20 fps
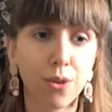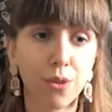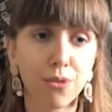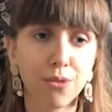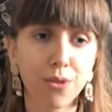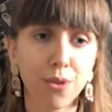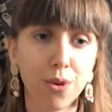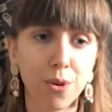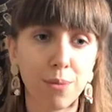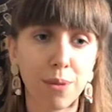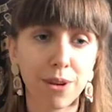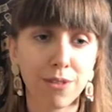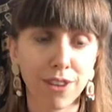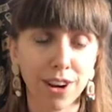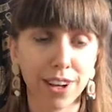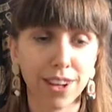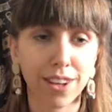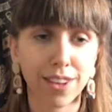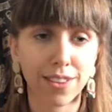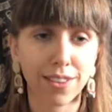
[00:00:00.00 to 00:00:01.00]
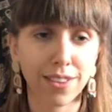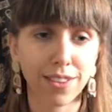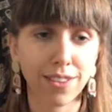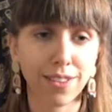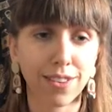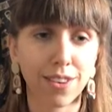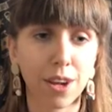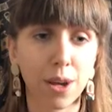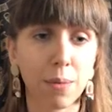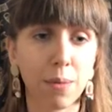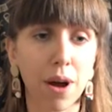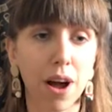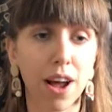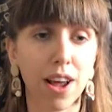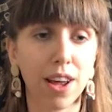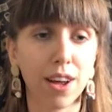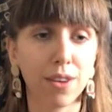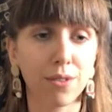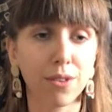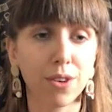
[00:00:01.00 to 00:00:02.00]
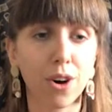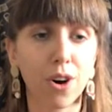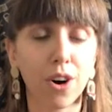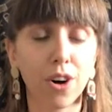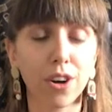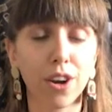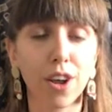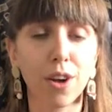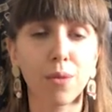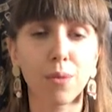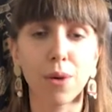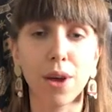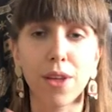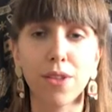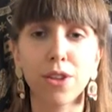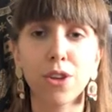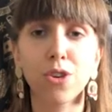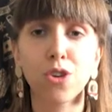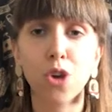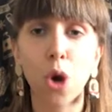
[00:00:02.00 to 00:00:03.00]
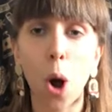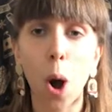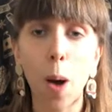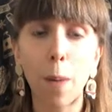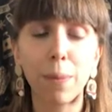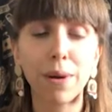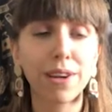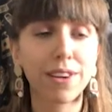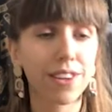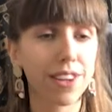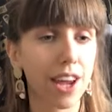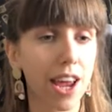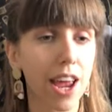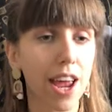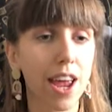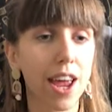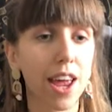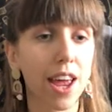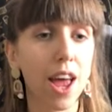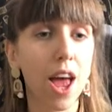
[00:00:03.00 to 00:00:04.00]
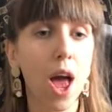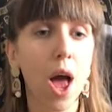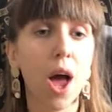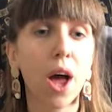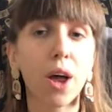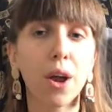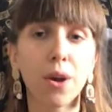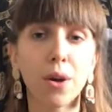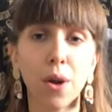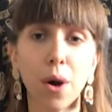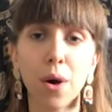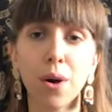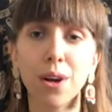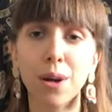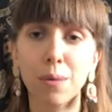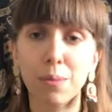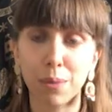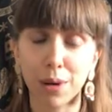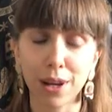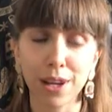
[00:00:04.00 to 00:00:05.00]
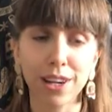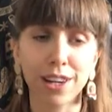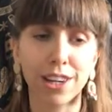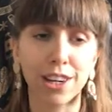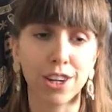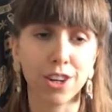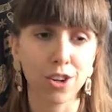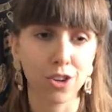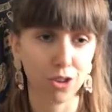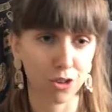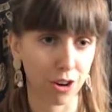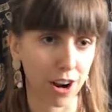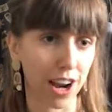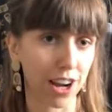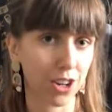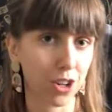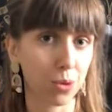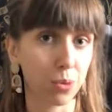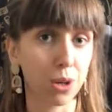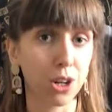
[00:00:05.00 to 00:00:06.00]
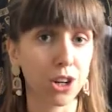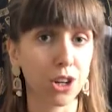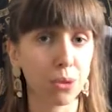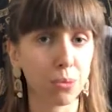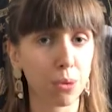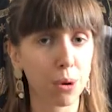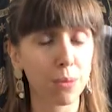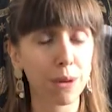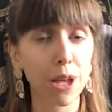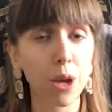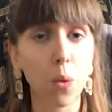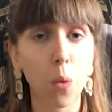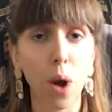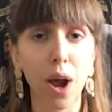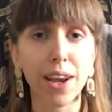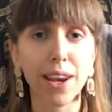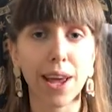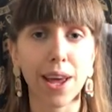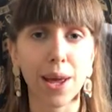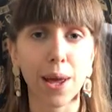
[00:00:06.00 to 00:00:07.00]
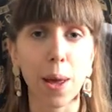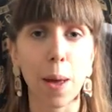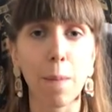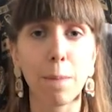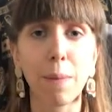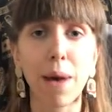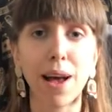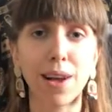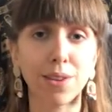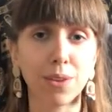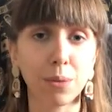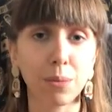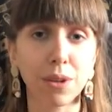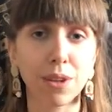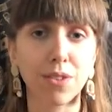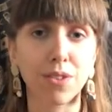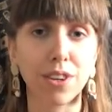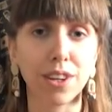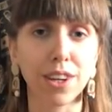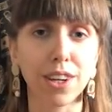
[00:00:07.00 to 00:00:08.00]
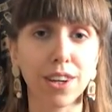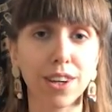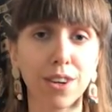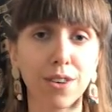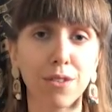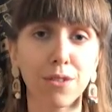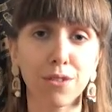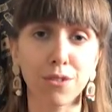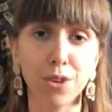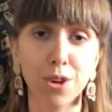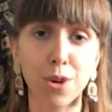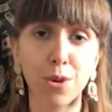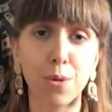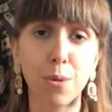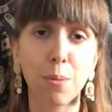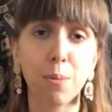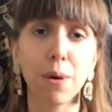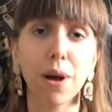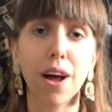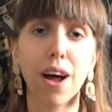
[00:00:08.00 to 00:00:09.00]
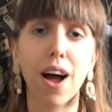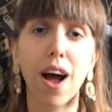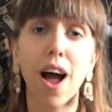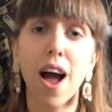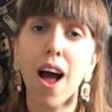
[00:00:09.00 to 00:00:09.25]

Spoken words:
for my ranking system, I have gone with top tier, not completely trash, which is probably quite a pessimistic view, but